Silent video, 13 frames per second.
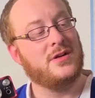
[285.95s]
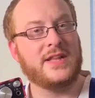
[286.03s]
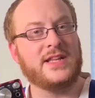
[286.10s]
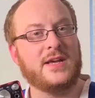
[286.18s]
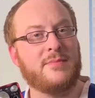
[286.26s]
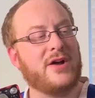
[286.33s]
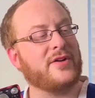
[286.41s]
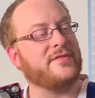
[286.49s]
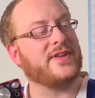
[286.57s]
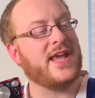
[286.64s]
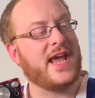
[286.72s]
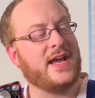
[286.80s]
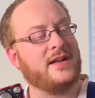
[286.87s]
And the amount of
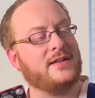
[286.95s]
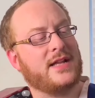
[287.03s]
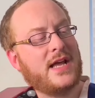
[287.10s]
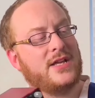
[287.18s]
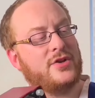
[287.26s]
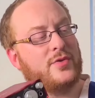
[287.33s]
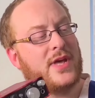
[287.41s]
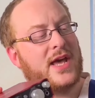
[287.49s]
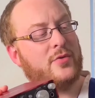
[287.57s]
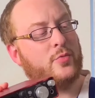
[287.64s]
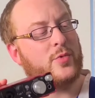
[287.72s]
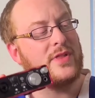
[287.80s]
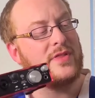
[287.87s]
gain that you
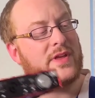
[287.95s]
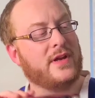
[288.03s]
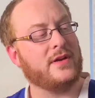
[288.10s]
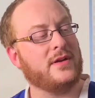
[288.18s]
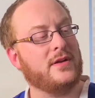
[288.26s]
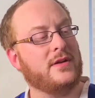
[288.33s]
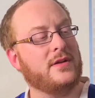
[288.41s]
get within